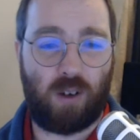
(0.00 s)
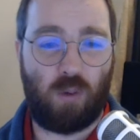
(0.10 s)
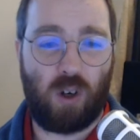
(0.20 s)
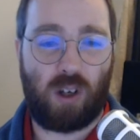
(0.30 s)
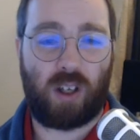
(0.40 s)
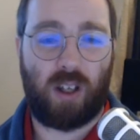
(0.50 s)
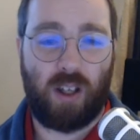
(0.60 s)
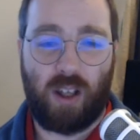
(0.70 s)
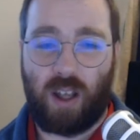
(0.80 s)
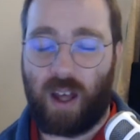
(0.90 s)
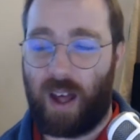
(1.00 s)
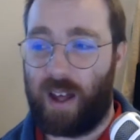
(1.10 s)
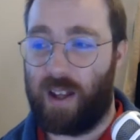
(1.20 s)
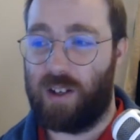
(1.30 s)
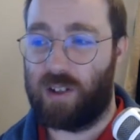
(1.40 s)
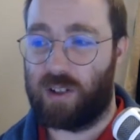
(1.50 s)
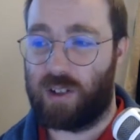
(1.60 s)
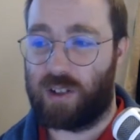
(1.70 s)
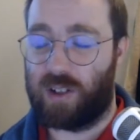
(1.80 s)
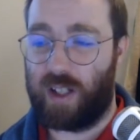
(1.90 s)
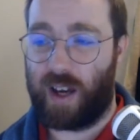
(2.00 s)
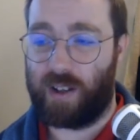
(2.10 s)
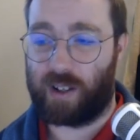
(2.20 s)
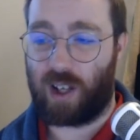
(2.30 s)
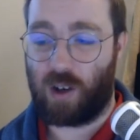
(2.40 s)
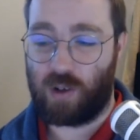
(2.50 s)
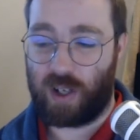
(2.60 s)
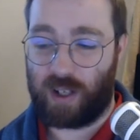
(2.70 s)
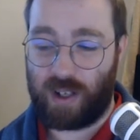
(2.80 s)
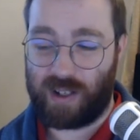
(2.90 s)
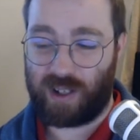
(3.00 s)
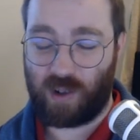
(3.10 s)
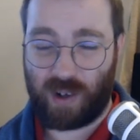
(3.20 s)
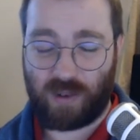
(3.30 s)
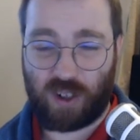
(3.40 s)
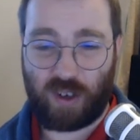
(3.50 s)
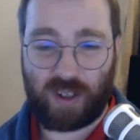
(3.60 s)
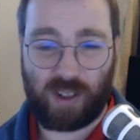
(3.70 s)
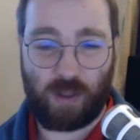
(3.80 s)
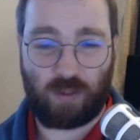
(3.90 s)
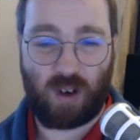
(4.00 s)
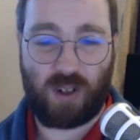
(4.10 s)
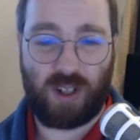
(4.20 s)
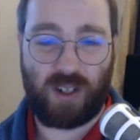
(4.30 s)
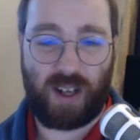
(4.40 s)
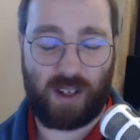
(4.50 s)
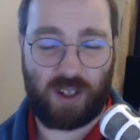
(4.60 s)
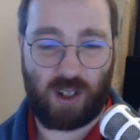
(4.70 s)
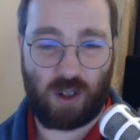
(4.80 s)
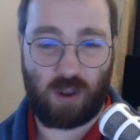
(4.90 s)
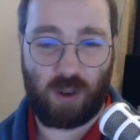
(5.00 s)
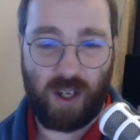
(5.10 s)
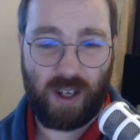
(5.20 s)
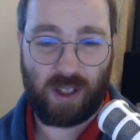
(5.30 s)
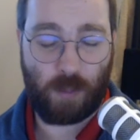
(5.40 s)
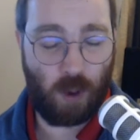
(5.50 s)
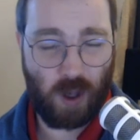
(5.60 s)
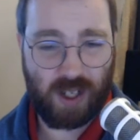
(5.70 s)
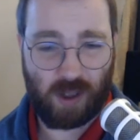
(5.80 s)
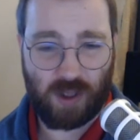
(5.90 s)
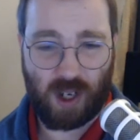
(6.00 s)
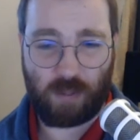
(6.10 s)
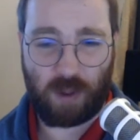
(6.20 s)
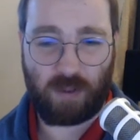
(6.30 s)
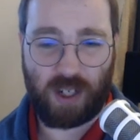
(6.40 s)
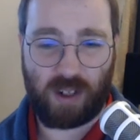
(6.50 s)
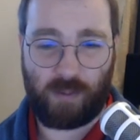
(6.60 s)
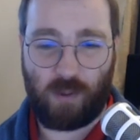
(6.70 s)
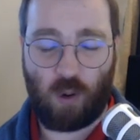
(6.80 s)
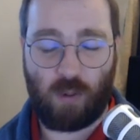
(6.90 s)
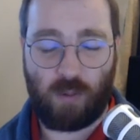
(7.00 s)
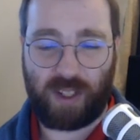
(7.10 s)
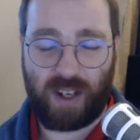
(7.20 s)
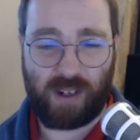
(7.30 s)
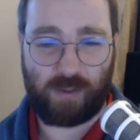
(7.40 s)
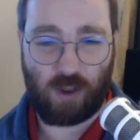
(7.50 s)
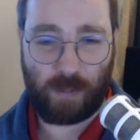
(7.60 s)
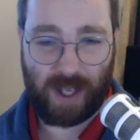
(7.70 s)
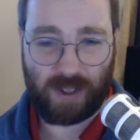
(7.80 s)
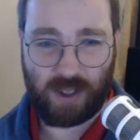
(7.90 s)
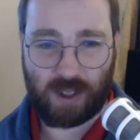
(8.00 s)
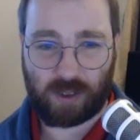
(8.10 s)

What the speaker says: work and see how that goes. And then sort of stretching the process out. So the point I was hoping to reach at the end of 4 months,